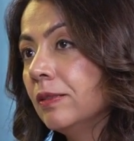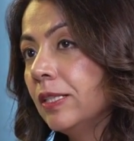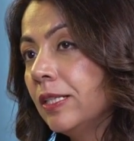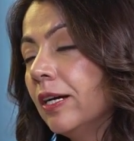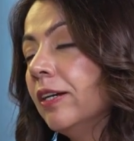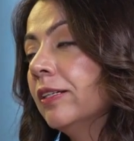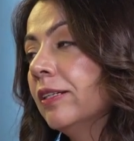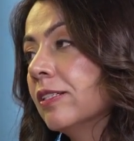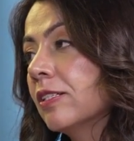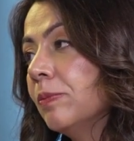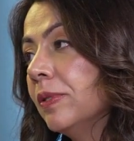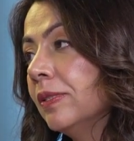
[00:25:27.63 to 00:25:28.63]
current
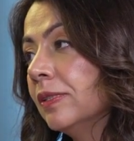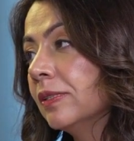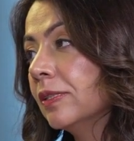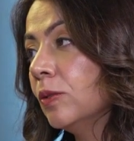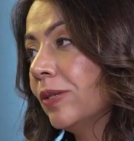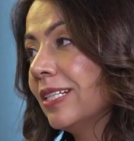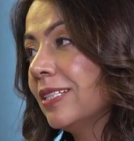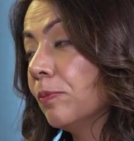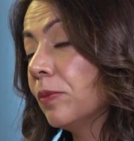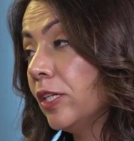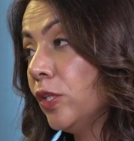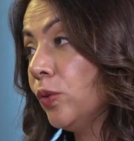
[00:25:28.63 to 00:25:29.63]
customers look at
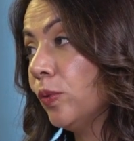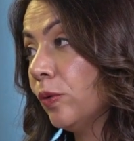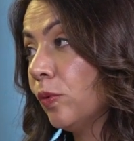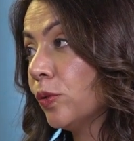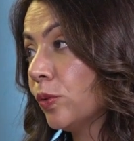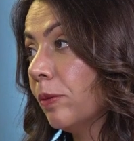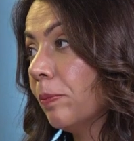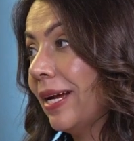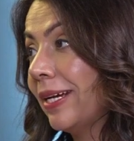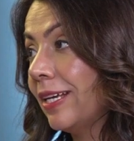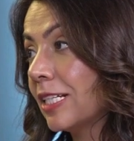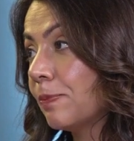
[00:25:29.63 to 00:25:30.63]
something new and want to come back
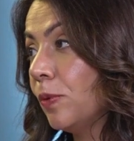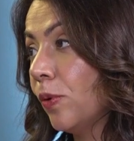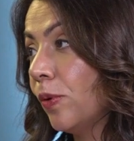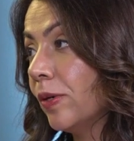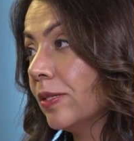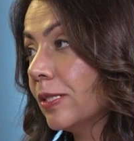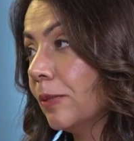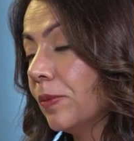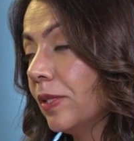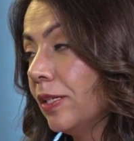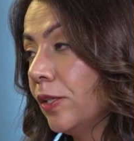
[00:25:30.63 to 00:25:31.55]
and explore something